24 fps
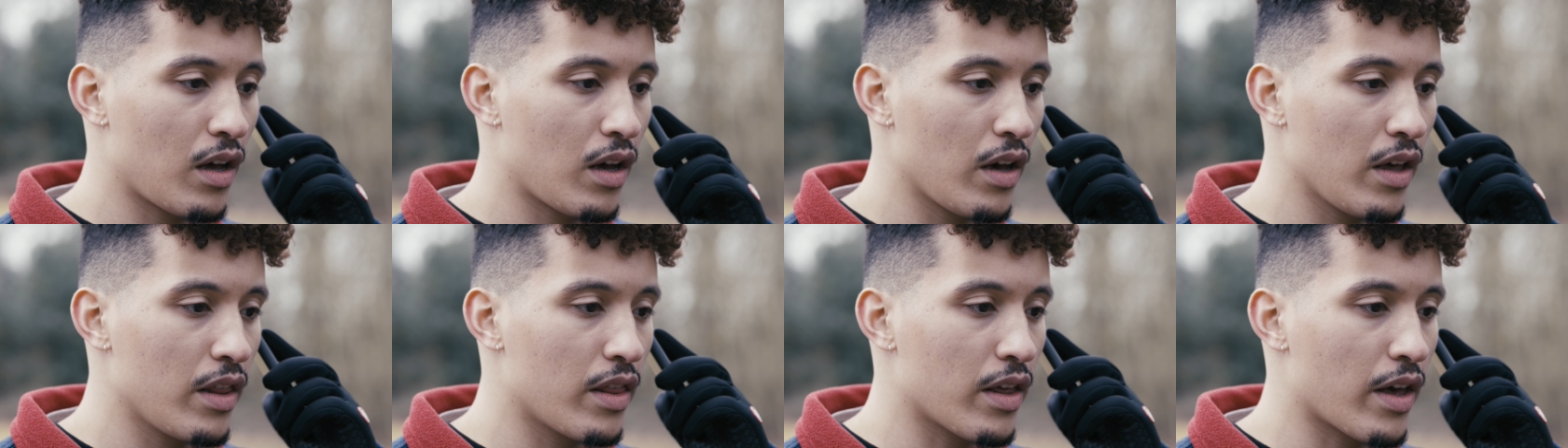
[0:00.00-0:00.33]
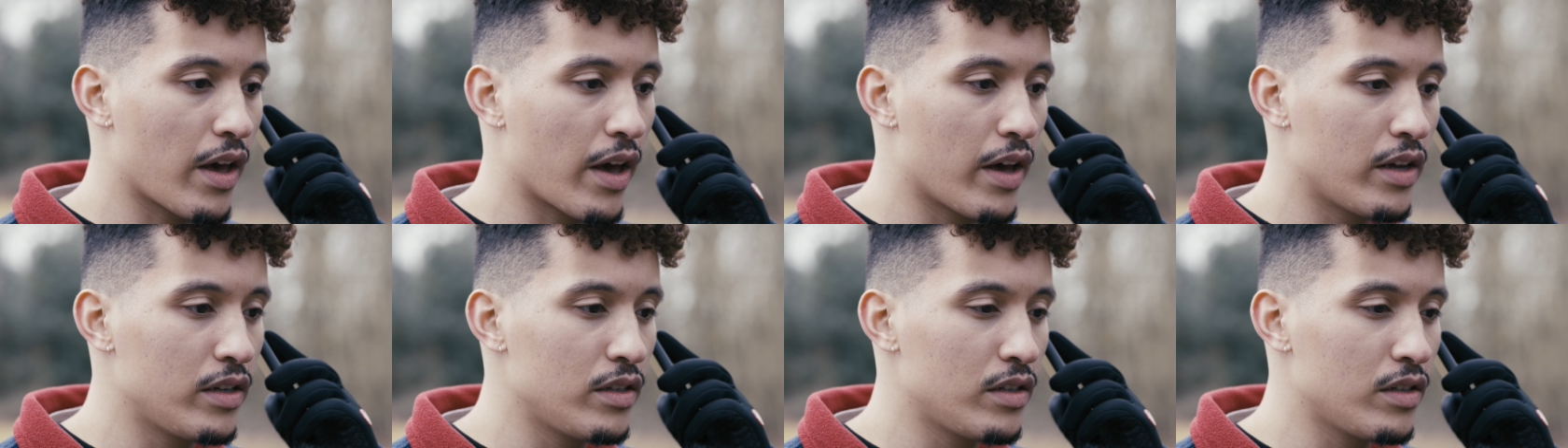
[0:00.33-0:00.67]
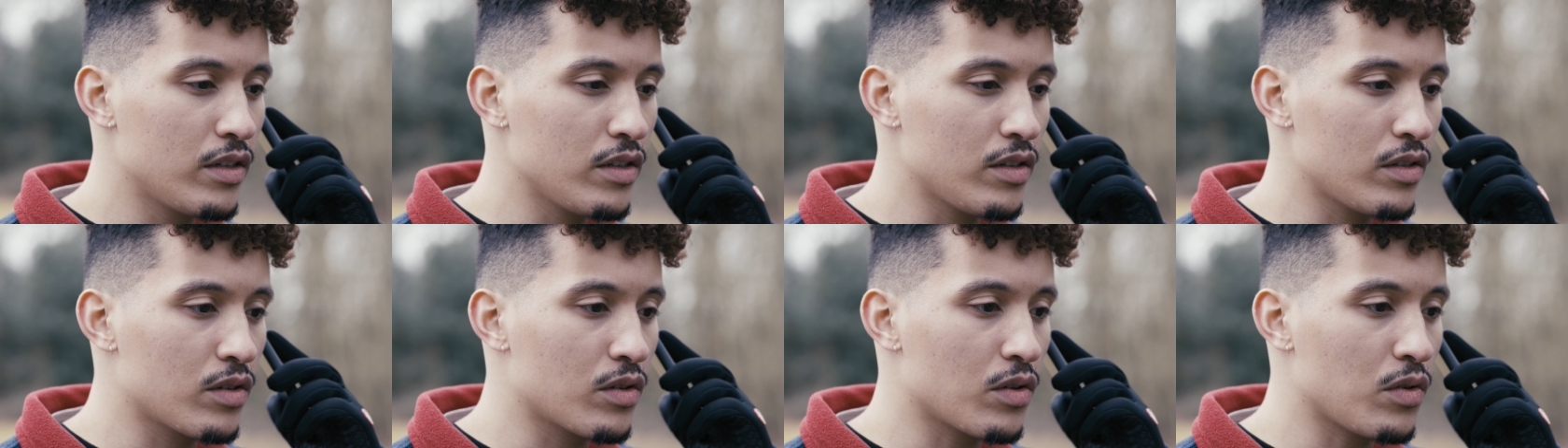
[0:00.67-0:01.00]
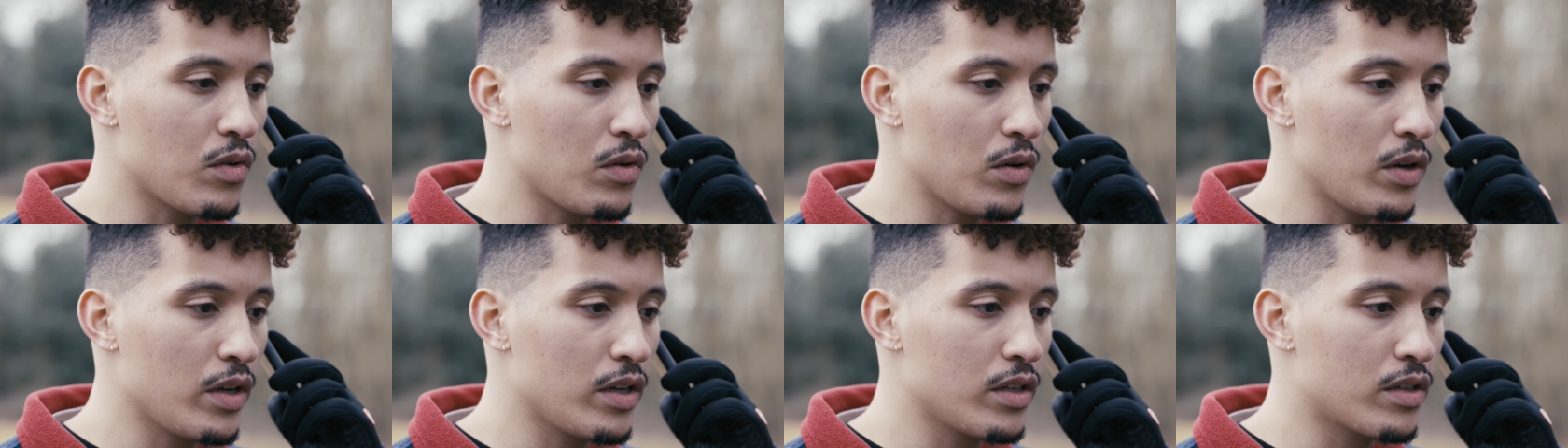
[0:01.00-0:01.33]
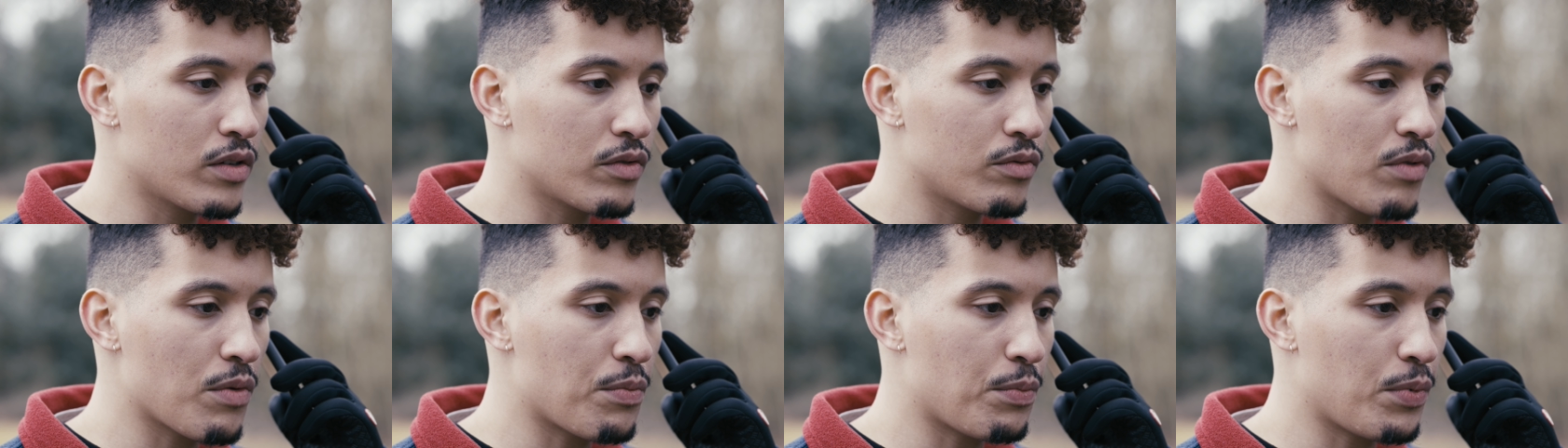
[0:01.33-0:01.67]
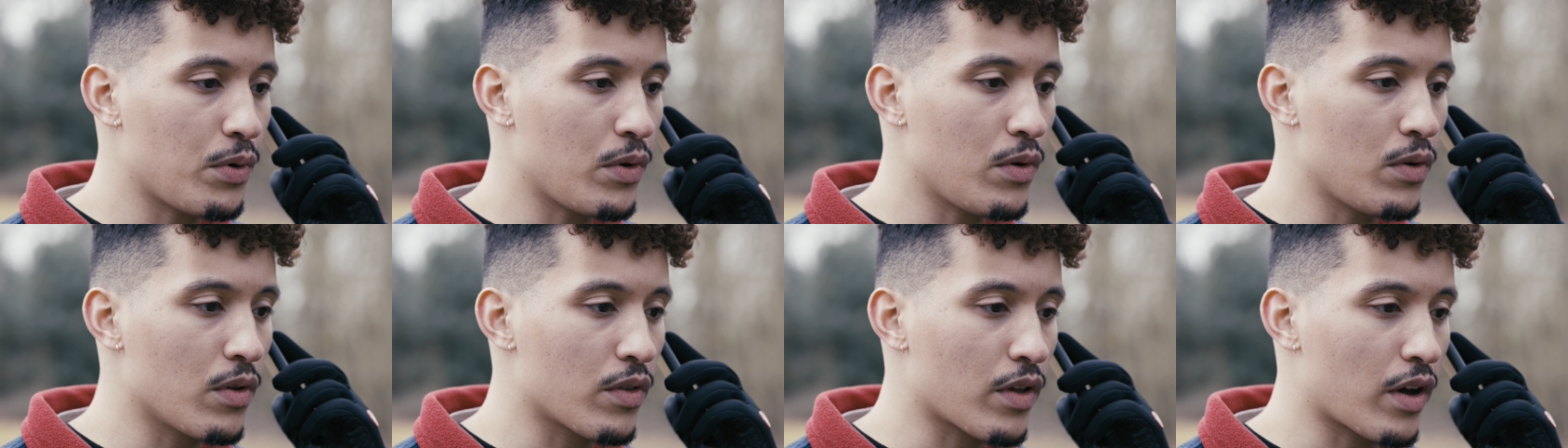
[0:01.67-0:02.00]
Hi there, just calling to
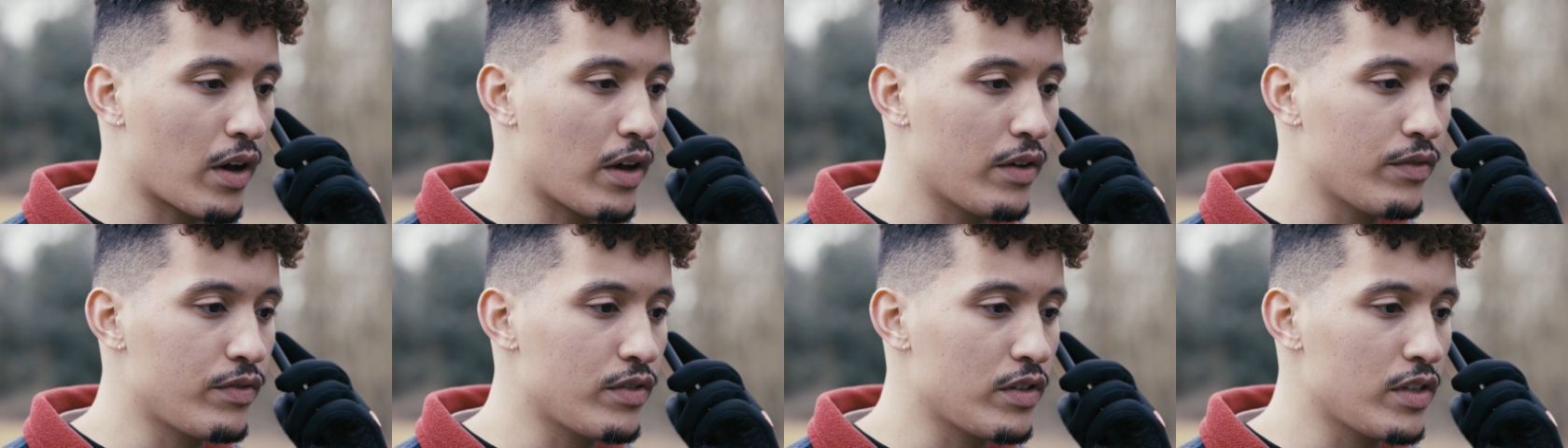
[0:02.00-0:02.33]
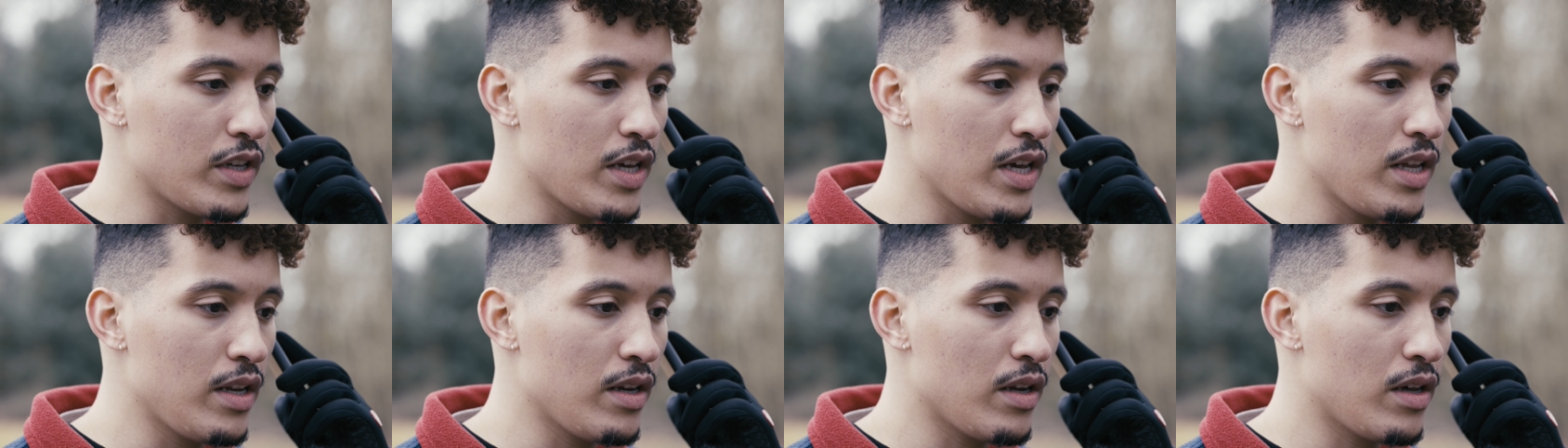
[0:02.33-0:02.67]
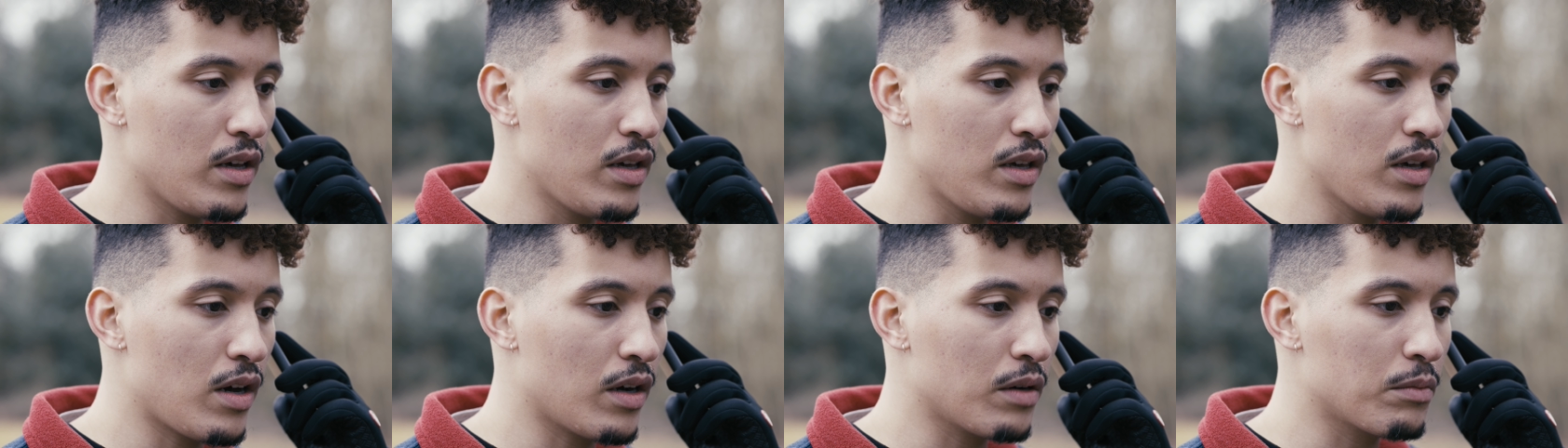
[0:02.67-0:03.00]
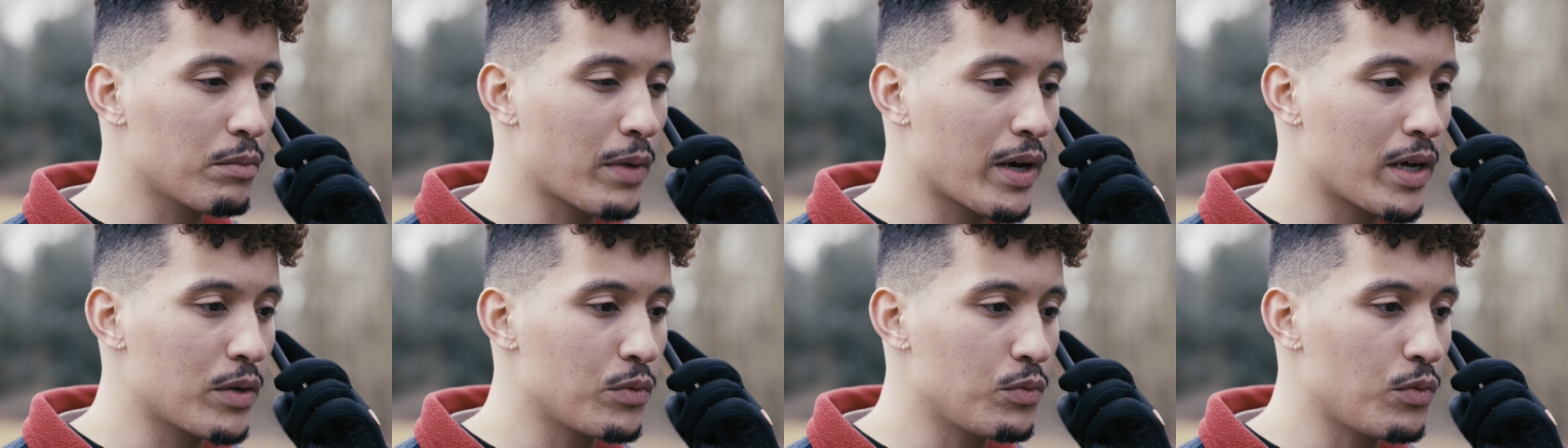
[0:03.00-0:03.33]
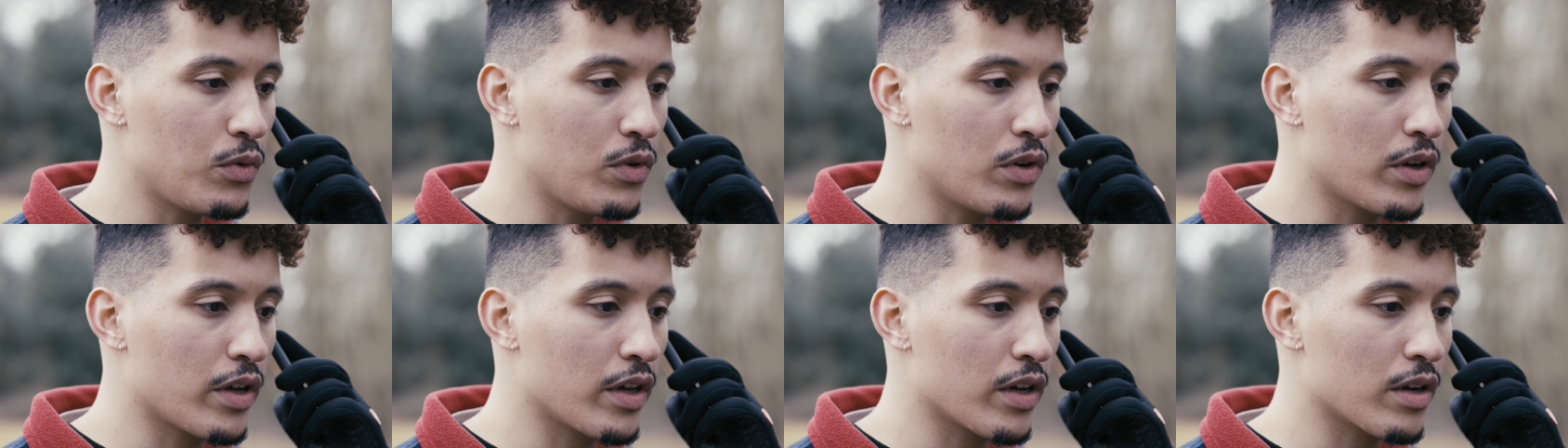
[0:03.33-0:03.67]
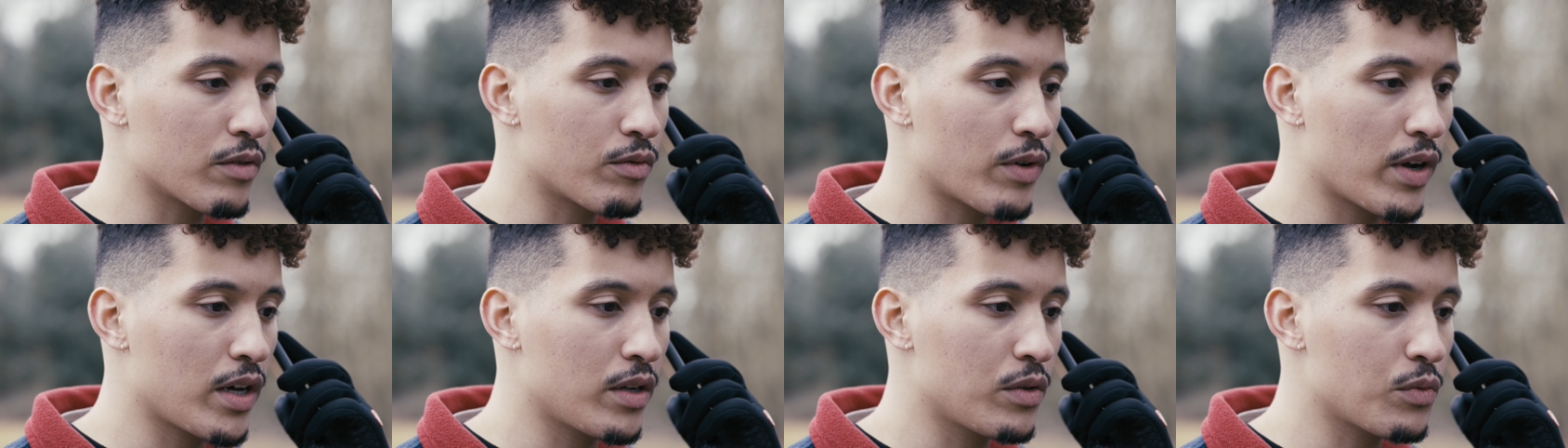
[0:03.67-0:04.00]
report that I've seen a young man
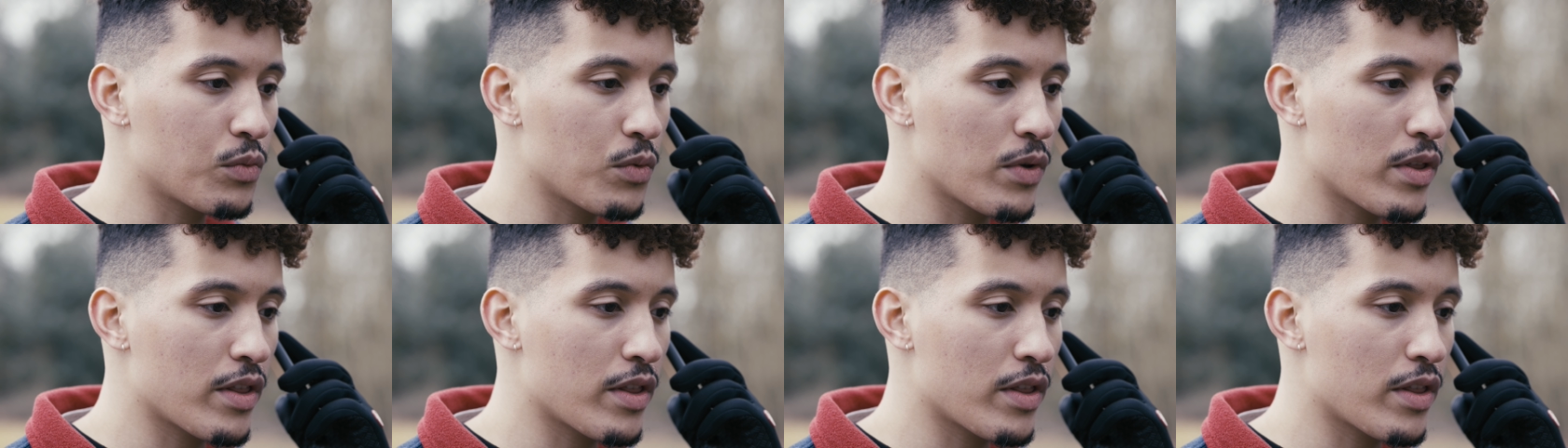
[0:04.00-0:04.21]
walking around